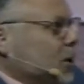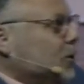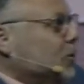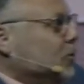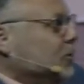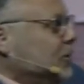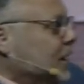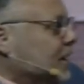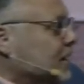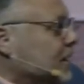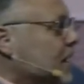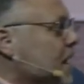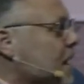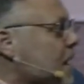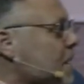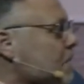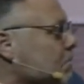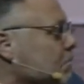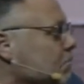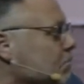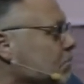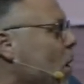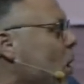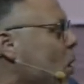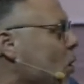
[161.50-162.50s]
brilliant
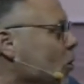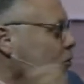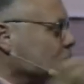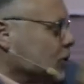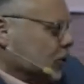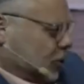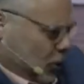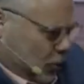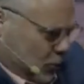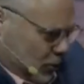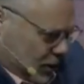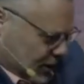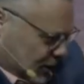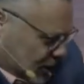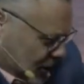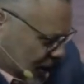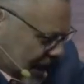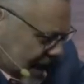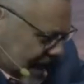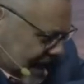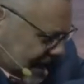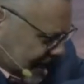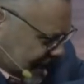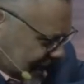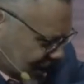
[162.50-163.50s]
multitude. It's
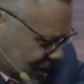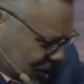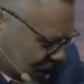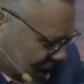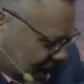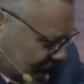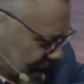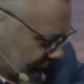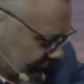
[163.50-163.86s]
a, it's